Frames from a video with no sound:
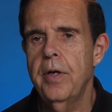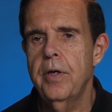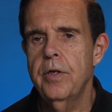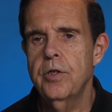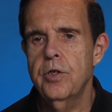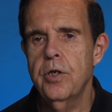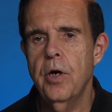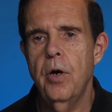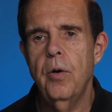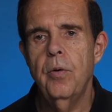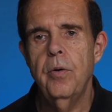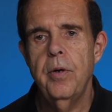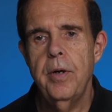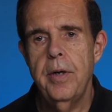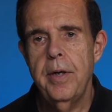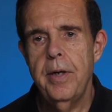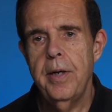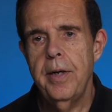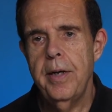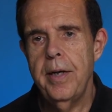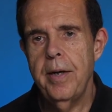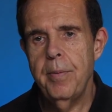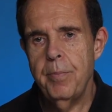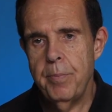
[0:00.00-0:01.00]
So
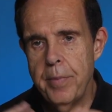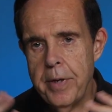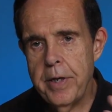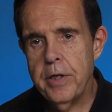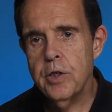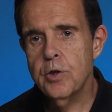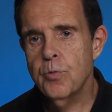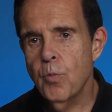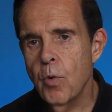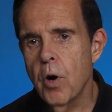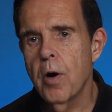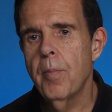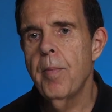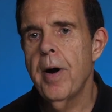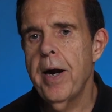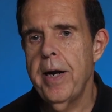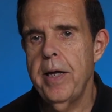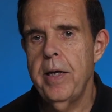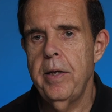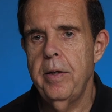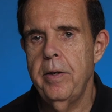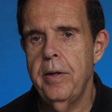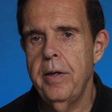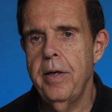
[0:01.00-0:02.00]
it means more
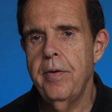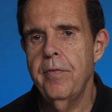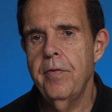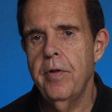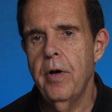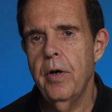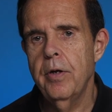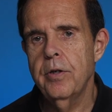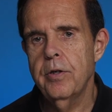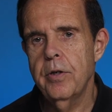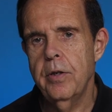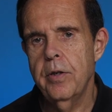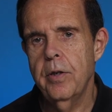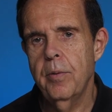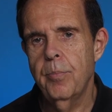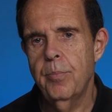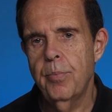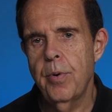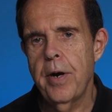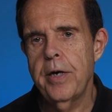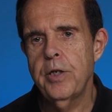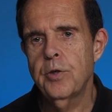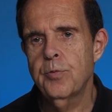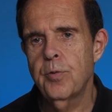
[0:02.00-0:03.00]
money. Even though the
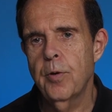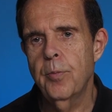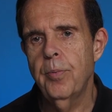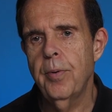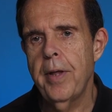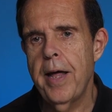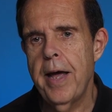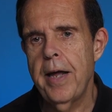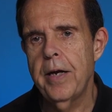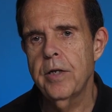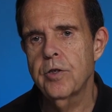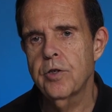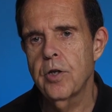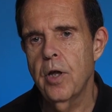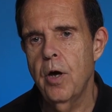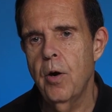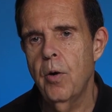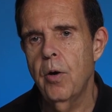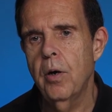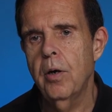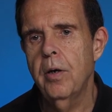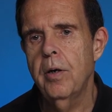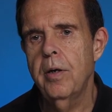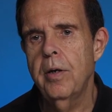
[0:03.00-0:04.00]
price per plan is
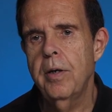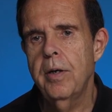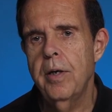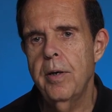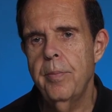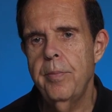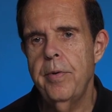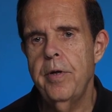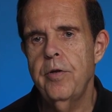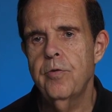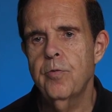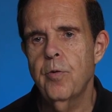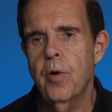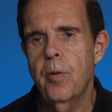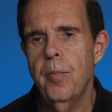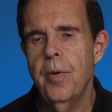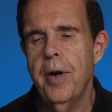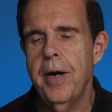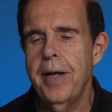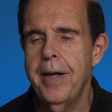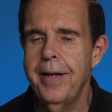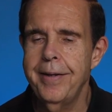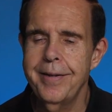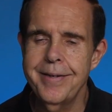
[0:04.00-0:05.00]
lower, it means more
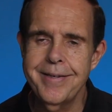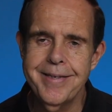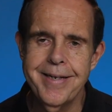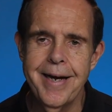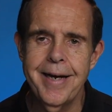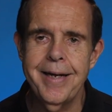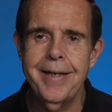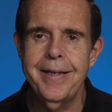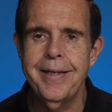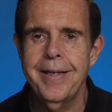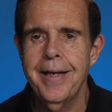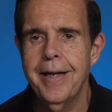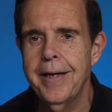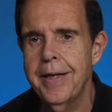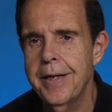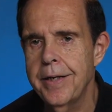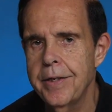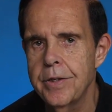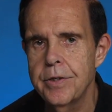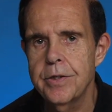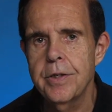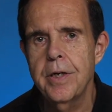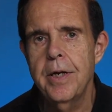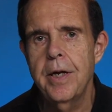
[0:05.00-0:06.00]
money. And the second thing
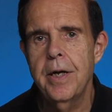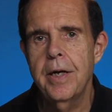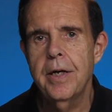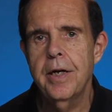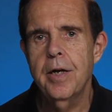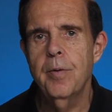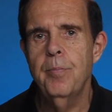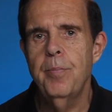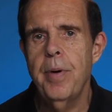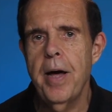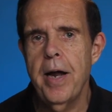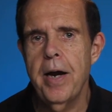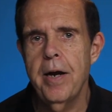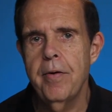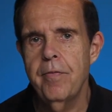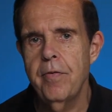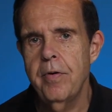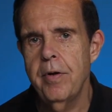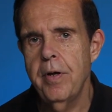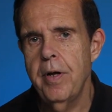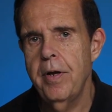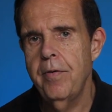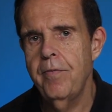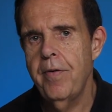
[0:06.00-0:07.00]
is
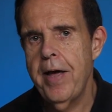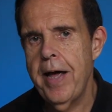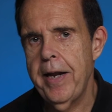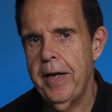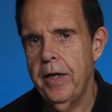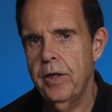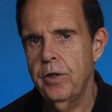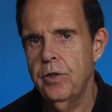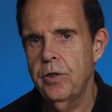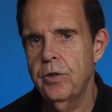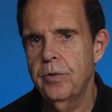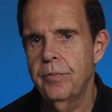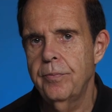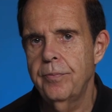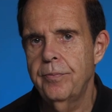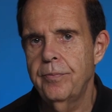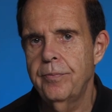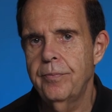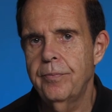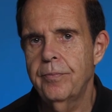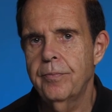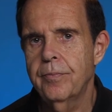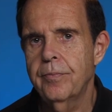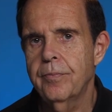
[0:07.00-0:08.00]
competitive advantage.
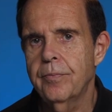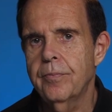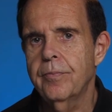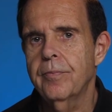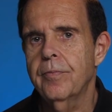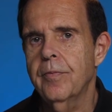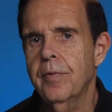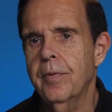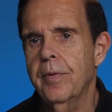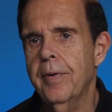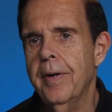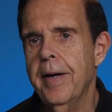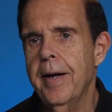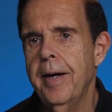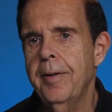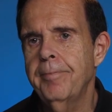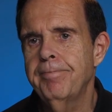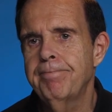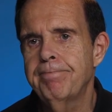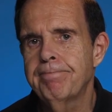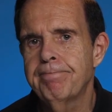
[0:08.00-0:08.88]
Okay?